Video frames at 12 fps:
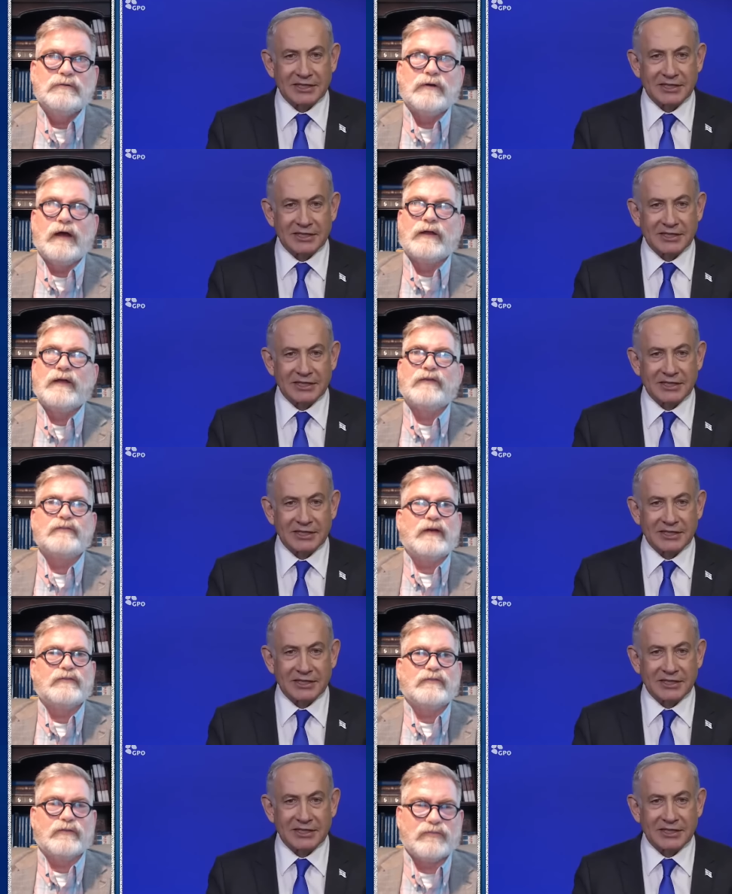Speaker 1: I guess
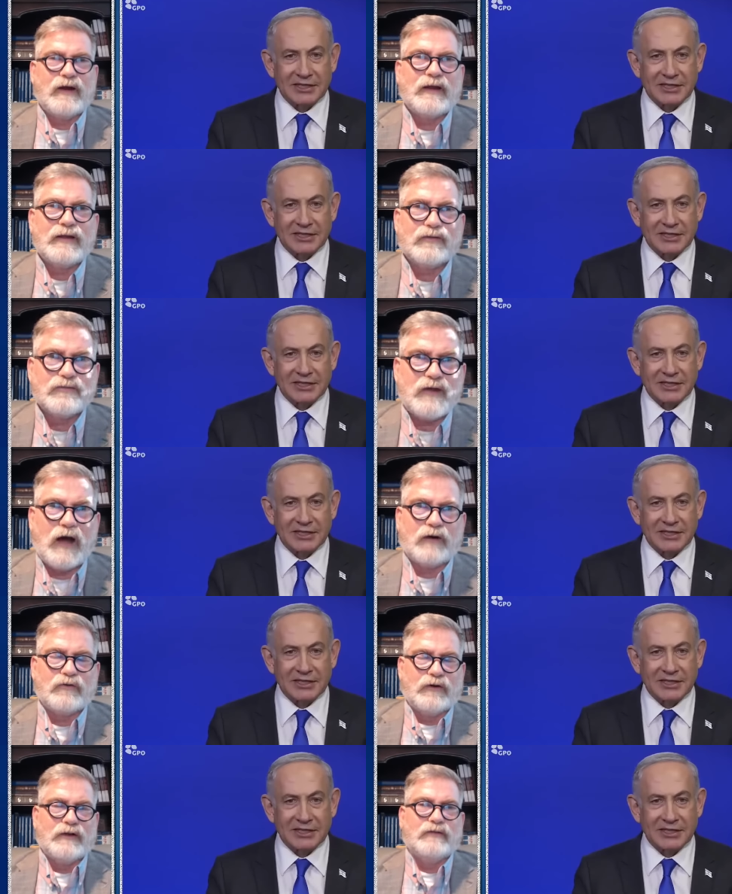that's the Frankist
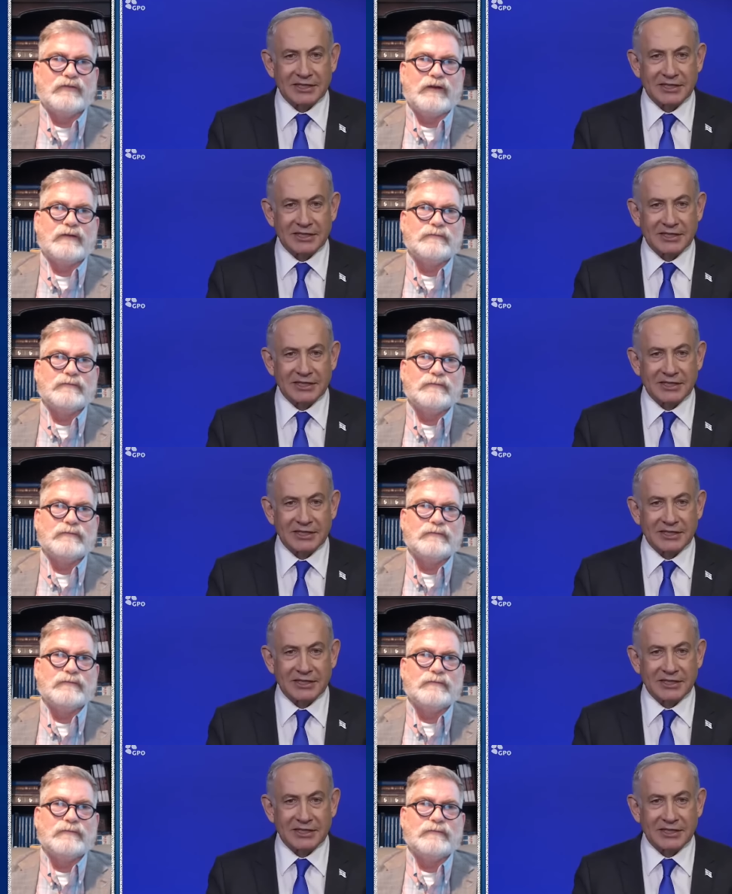doctrine, isn't